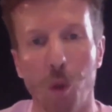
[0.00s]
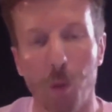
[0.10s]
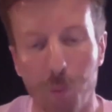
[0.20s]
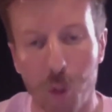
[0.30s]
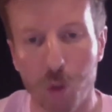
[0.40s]

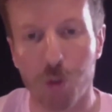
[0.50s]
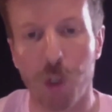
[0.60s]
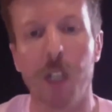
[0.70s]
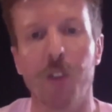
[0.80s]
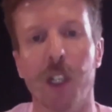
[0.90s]

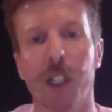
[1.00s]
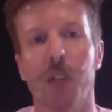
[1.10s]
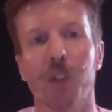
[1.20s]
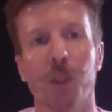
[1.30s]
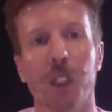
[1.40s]
drive that
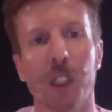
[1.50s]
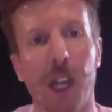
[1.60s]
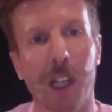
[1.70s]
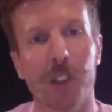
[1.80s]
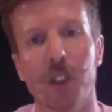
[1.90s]
accountability and
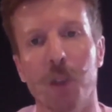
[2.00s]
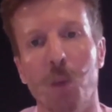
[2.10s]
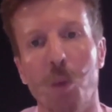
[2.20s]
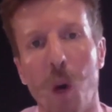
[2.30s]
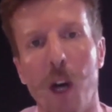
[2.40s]
ask
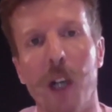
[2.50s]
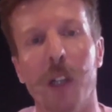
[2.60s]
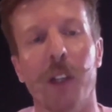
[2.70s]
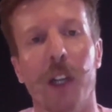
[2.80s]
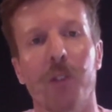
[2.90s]
them why
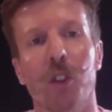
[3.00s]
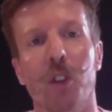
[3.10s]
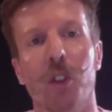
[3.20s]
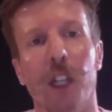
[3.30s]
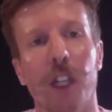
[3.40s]
they haven't
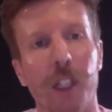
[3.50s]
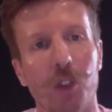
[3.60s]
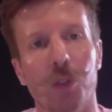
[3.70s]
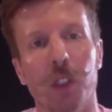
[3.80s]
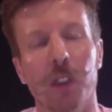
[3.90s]
done that and then
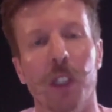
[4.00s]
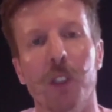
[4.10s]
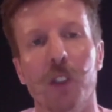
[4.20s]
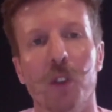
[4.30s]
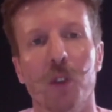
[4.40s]
drill down
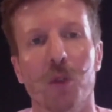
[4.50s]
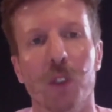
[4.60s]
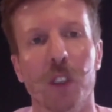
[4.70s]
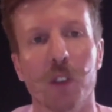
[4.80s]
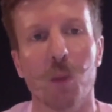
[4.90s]
into those
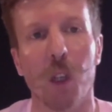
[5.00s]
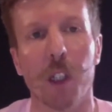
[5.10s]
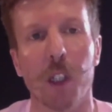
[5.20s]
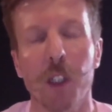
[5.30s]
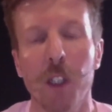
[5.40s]
reasons why.